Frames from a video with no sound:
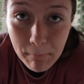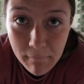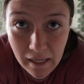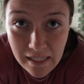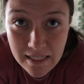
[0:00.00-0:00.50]

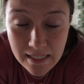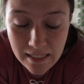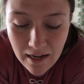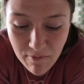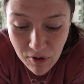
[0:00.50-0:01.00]
but
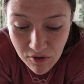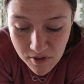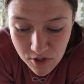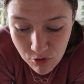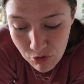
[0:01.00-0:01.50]
I'm
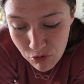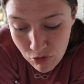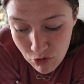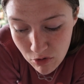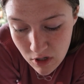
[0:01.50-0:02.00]
going
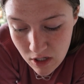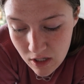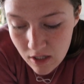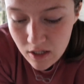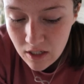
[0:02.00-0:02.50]
to
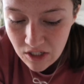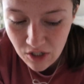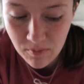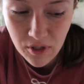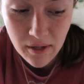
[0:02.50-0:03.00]

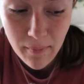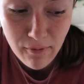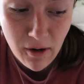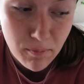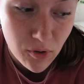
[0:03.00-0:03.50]
start putting my
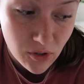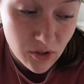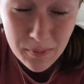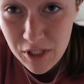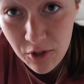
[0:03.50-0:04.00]
red
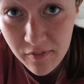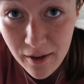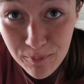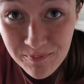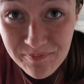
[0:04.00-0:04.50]
books on my shelf
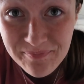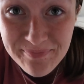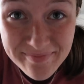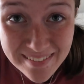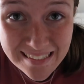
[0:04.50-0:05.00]
now.
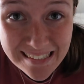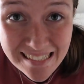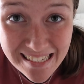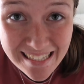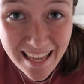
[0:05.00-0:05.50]

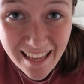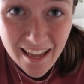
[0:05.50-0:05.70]
Yeah,